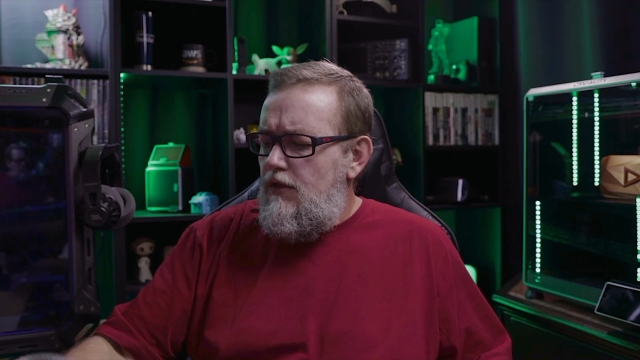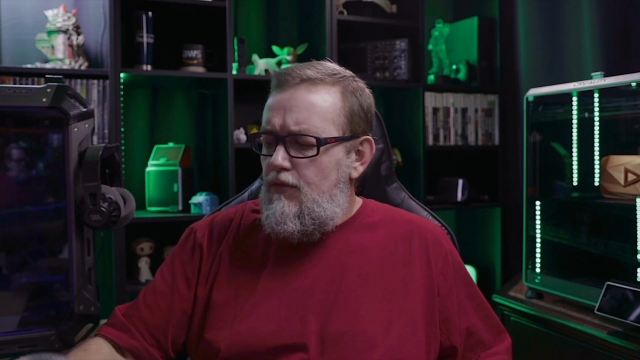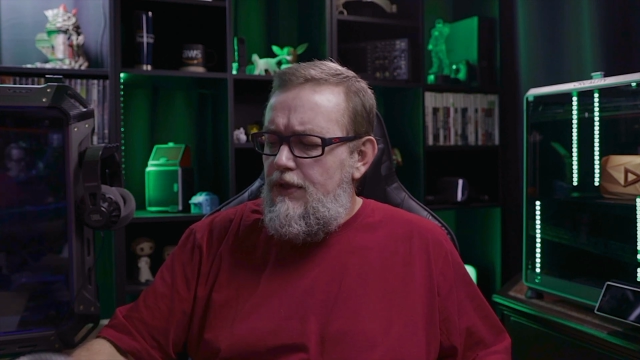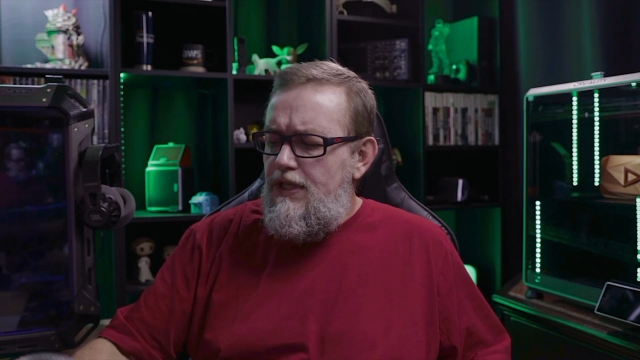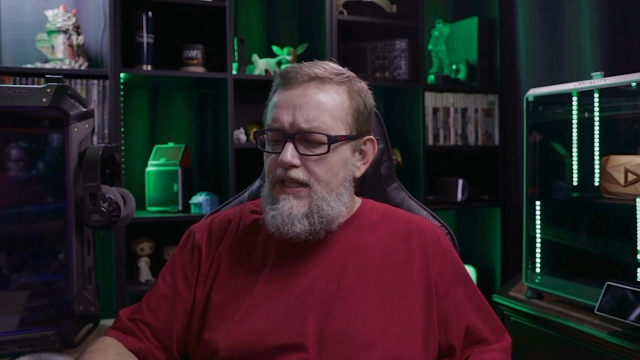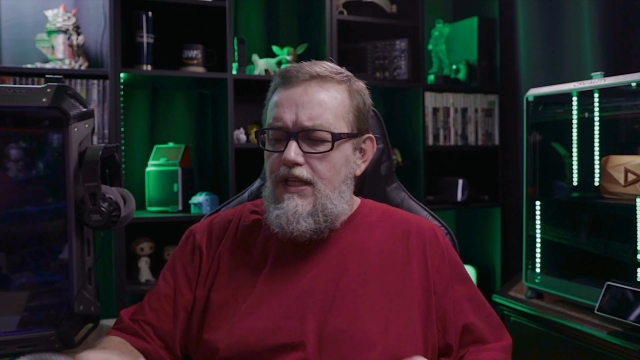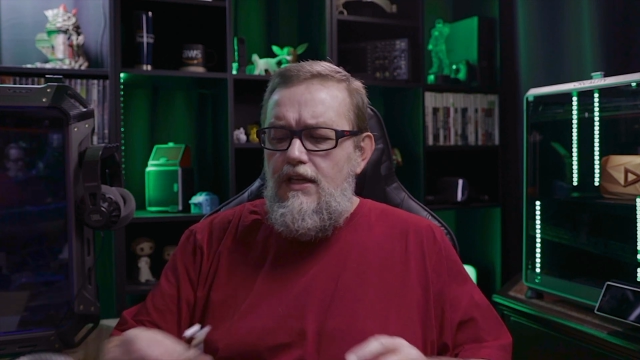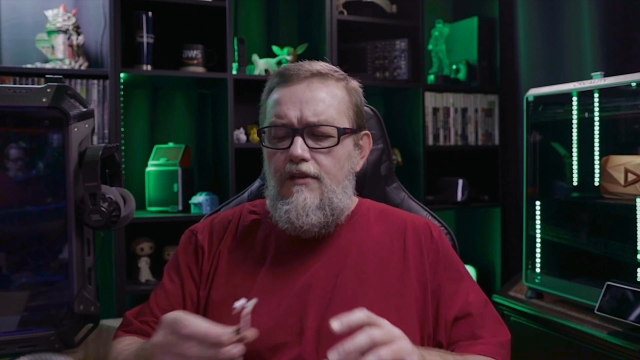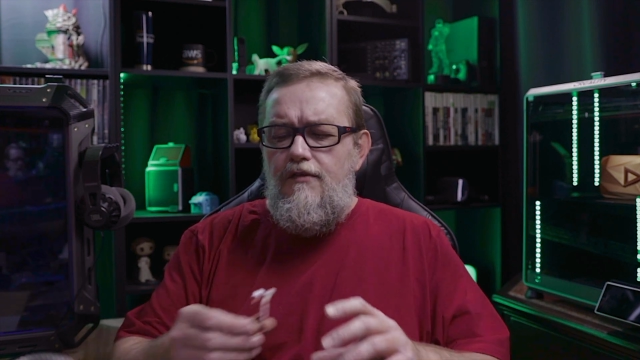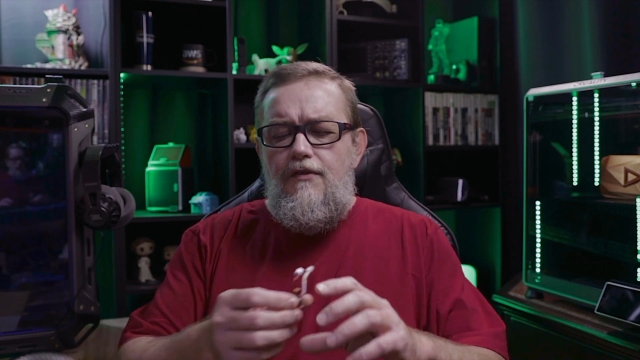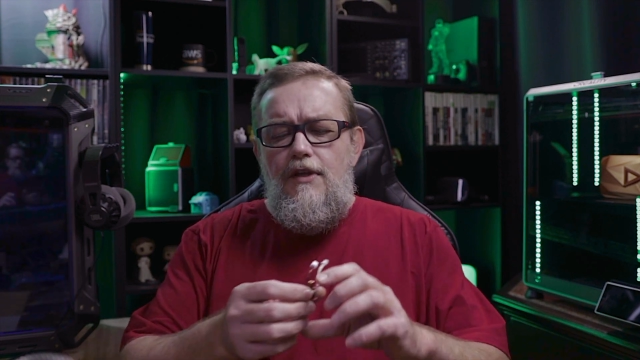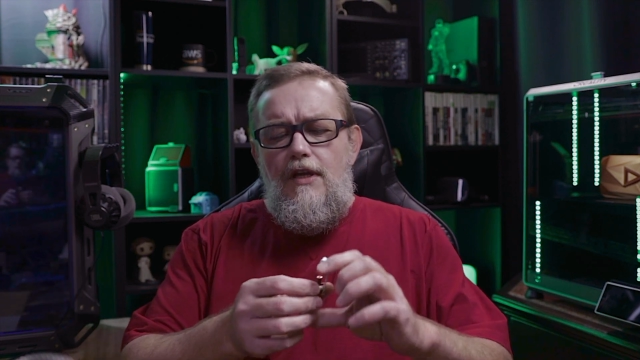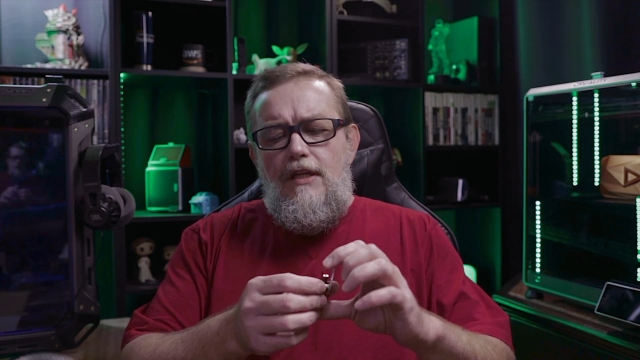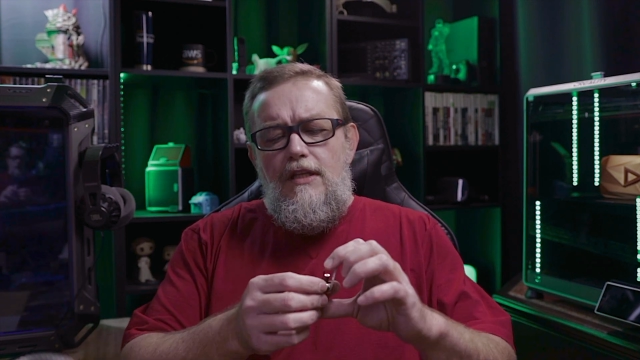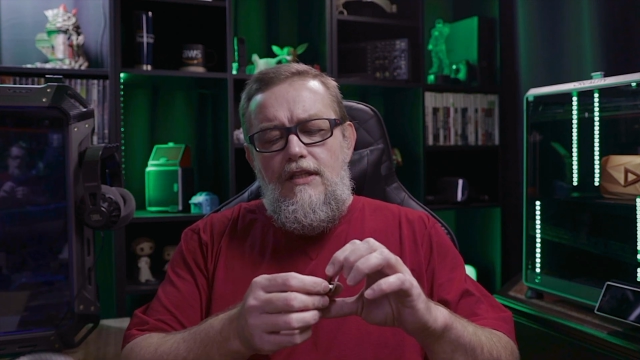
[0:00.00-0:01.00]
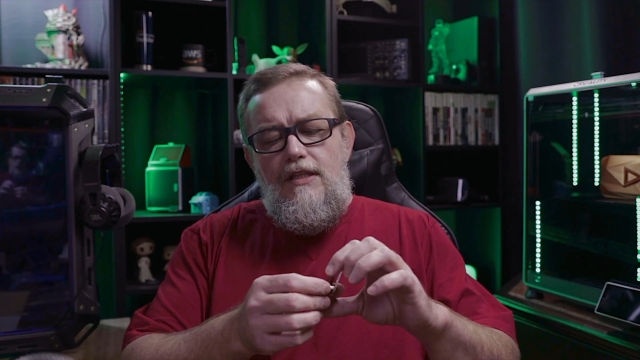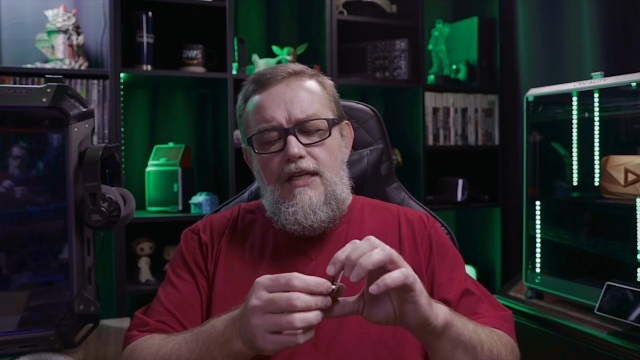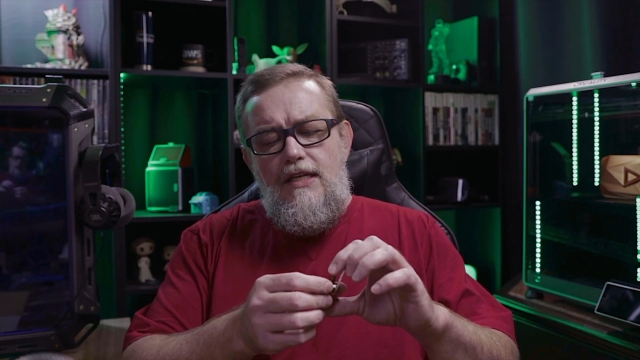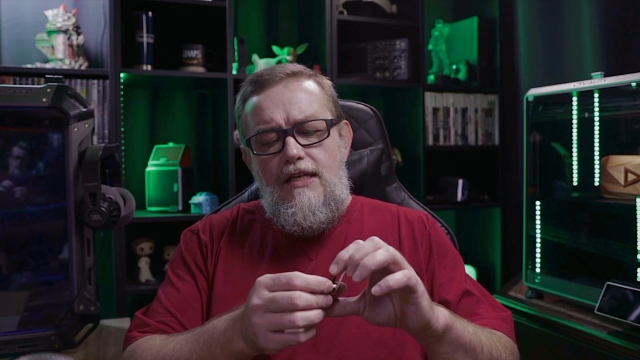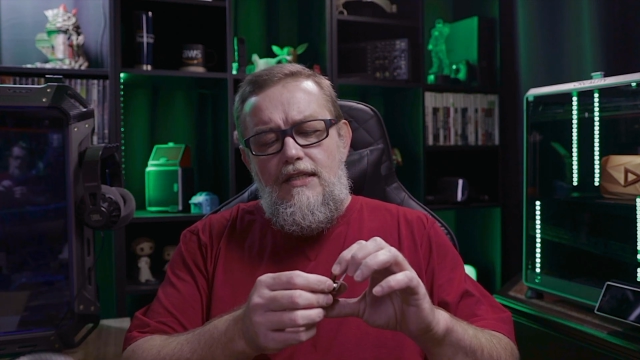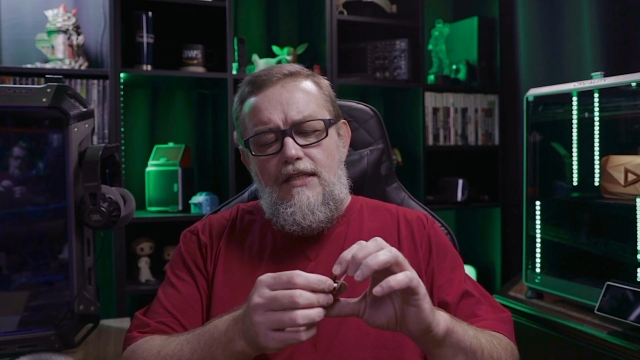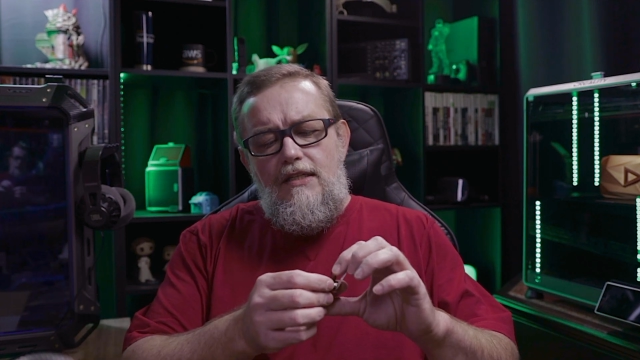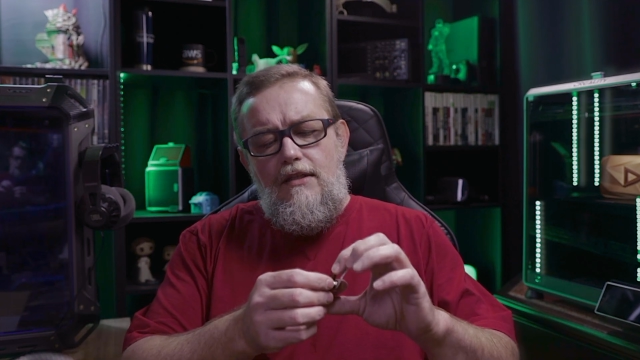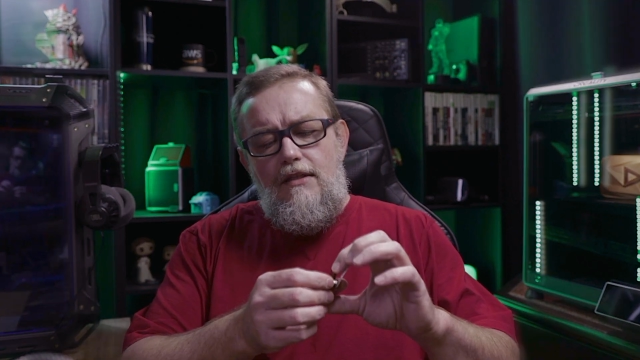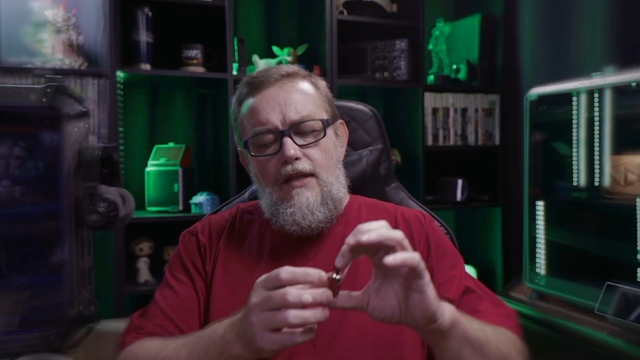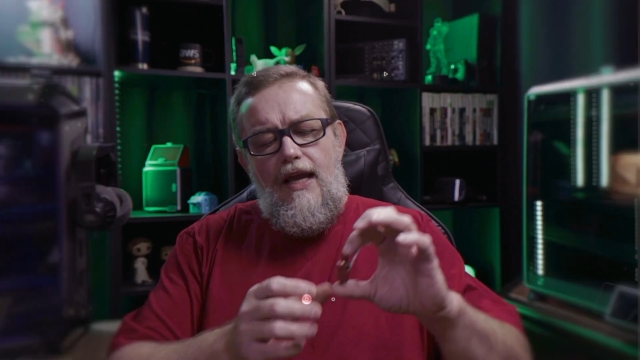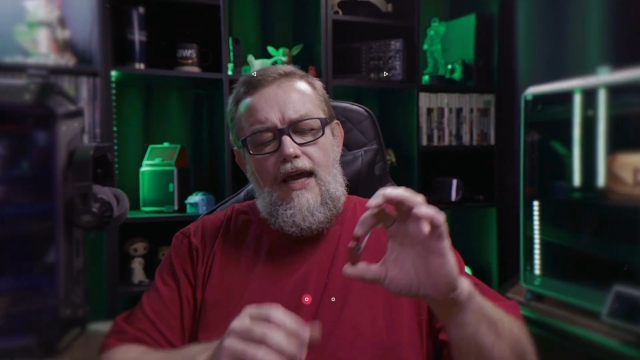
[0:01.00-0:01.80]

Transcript: received this